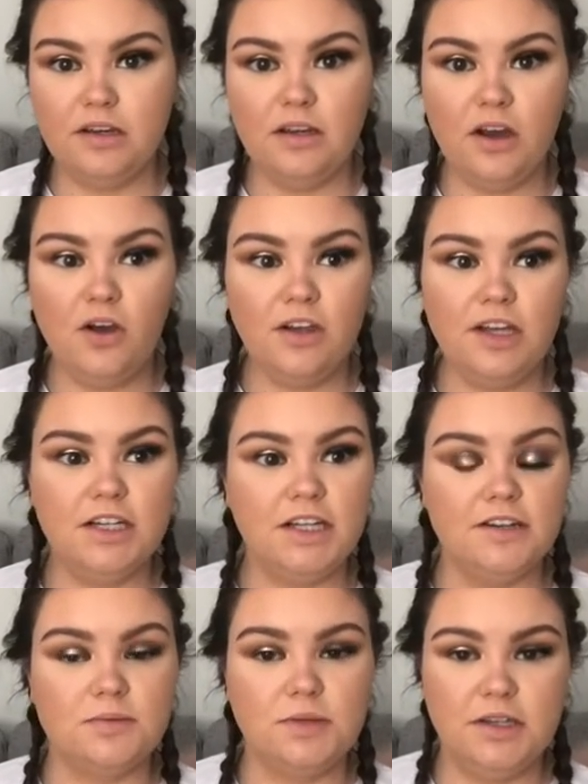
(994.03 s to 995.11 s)
I learned
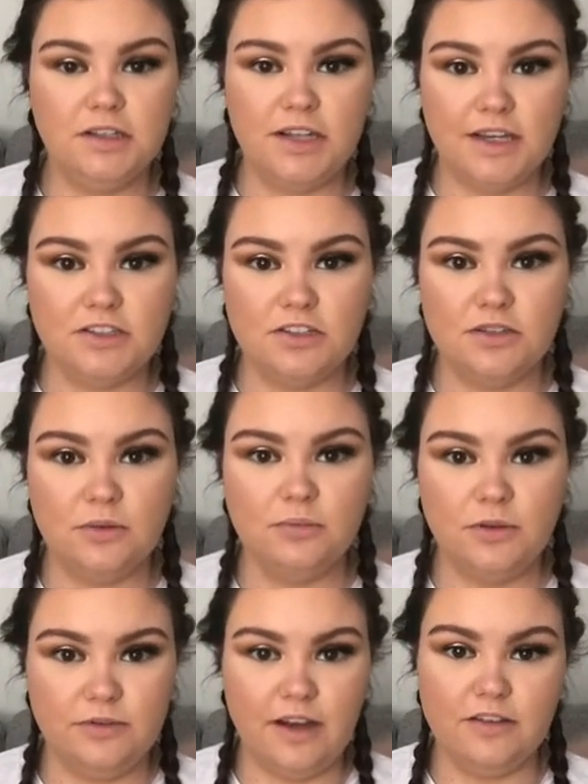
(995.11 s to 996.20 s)
how to put lashes on
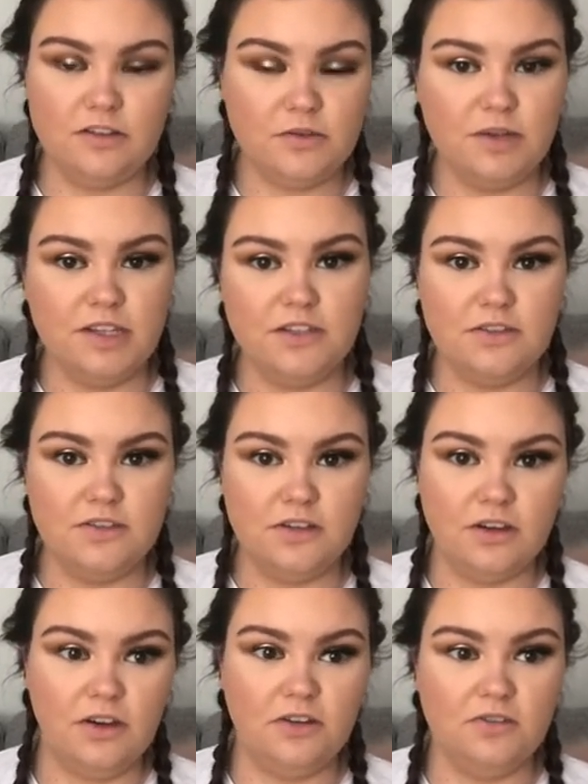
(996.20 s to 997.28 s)
without the tweezers, so
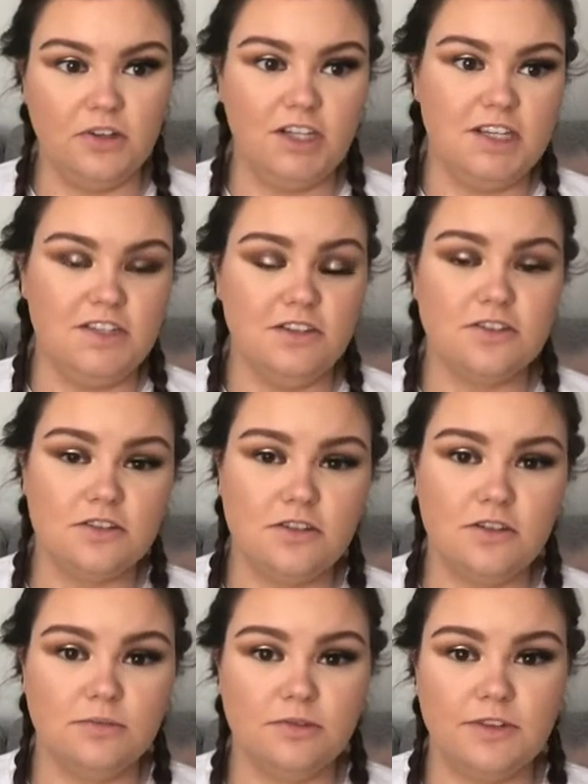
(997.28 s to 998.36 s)
I find it easier just to
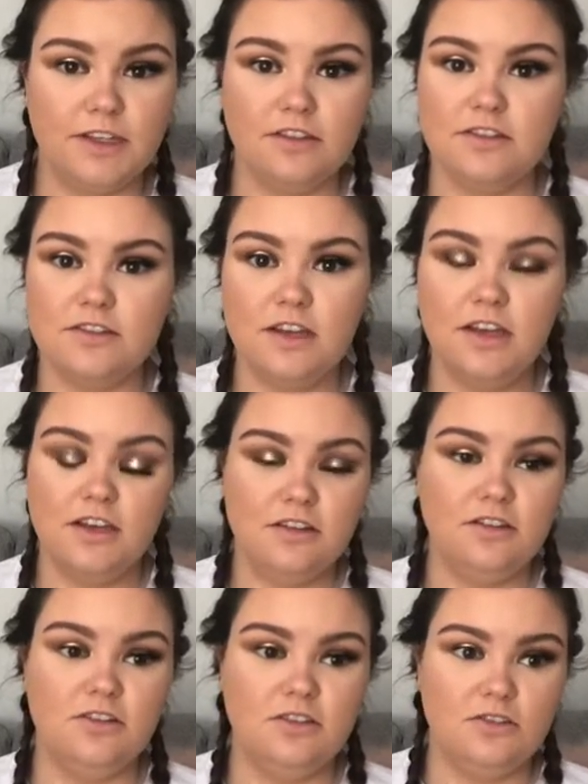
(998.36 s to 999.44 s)
use my fingers
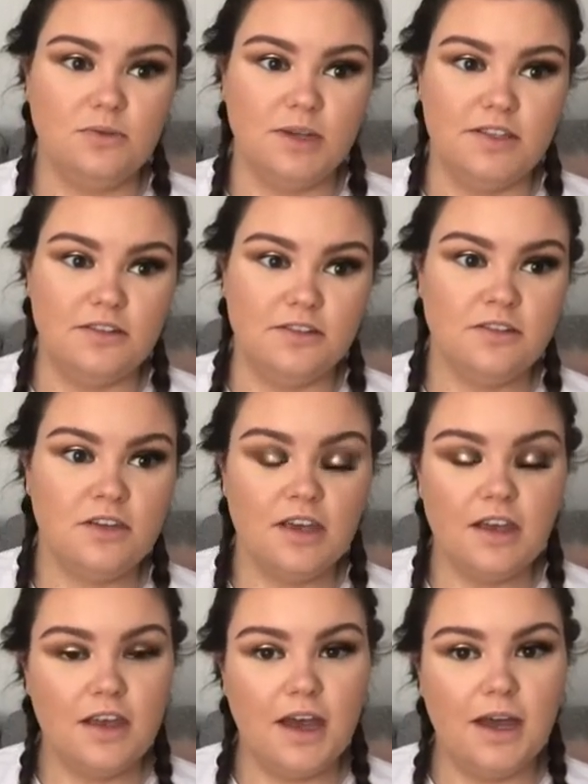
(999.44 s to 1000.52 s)
than use tweezers.
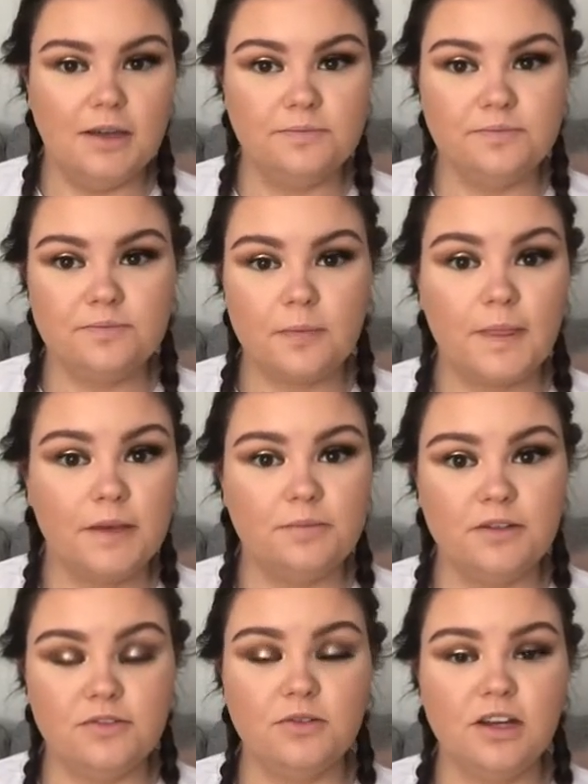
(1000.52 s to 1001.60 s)
But
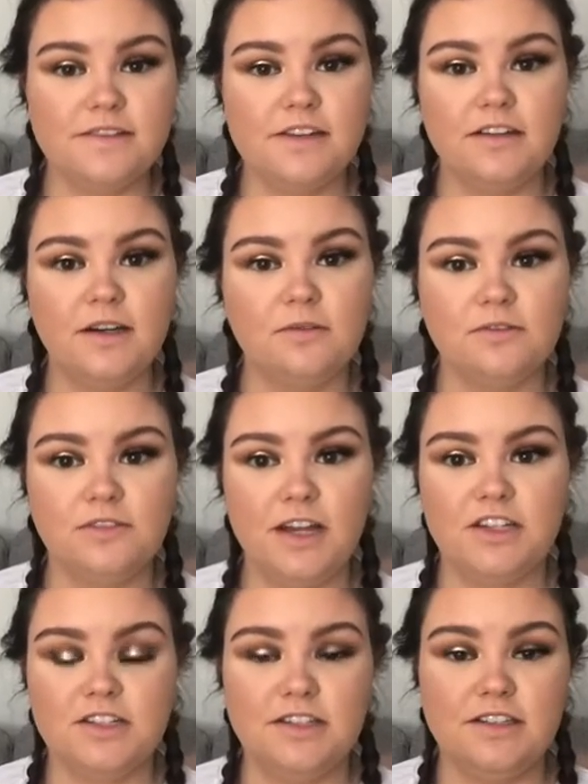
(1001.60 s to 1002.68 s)
if you are starting out with
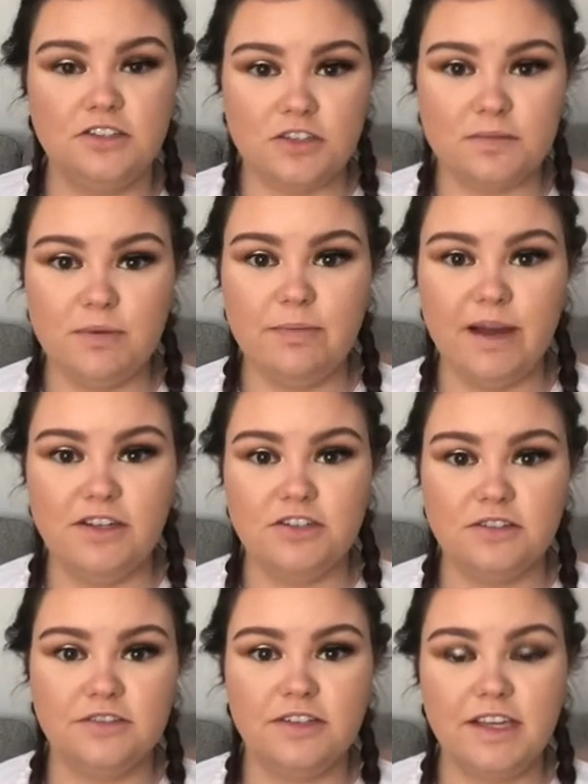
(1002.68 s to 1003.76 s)
lashes, then just be
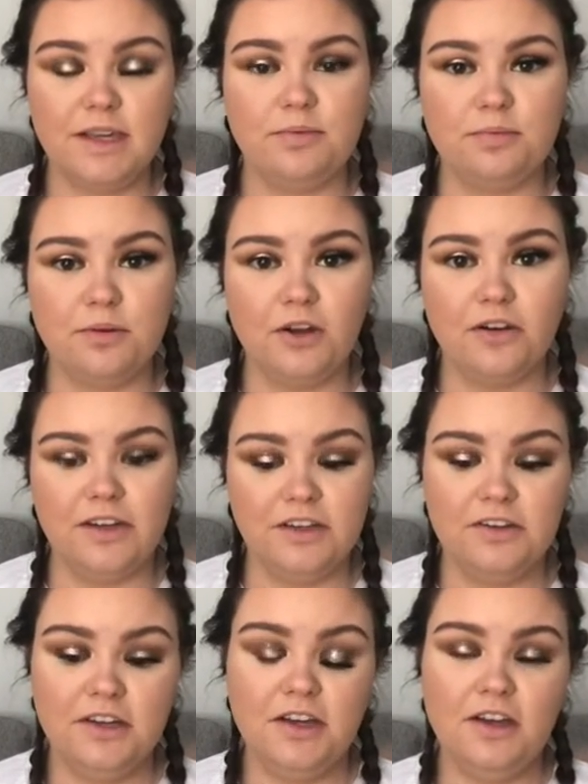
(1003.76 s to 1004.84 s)
patient, keep
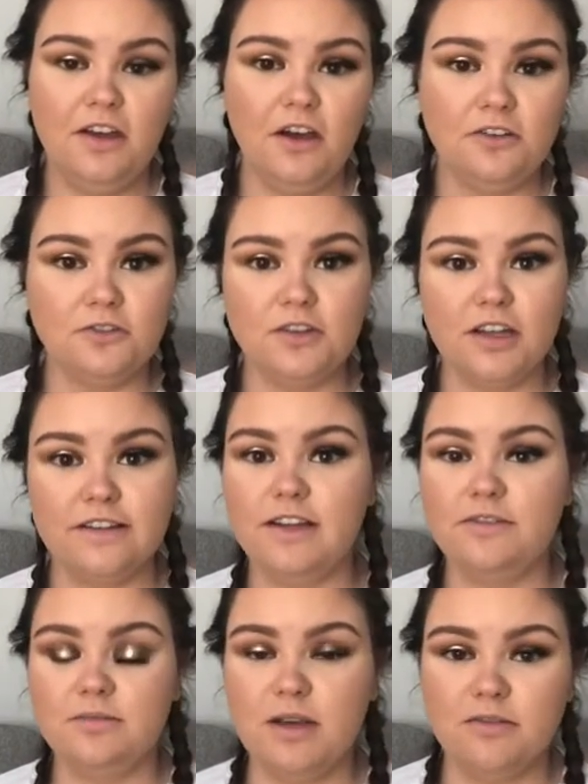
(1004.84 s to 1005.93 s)
applying. I thought that I'd
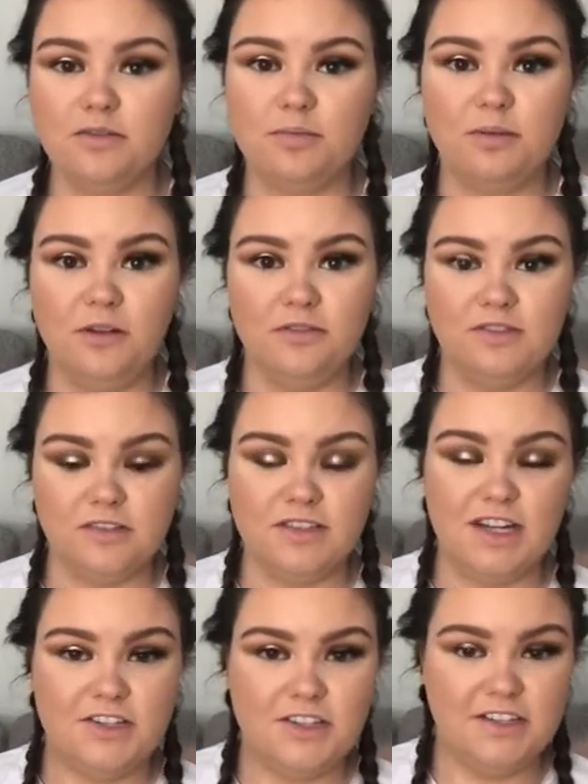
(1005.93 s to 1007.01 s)
never be able to apply false
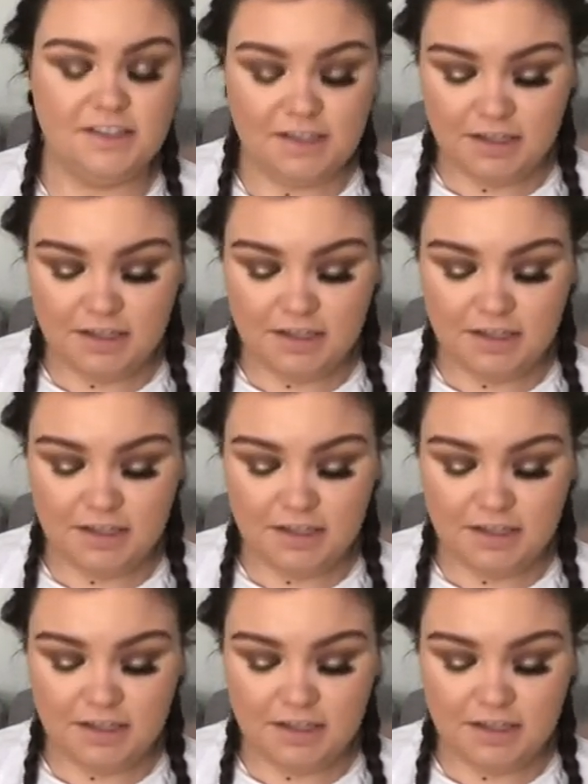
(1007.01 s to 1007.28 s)
lashes,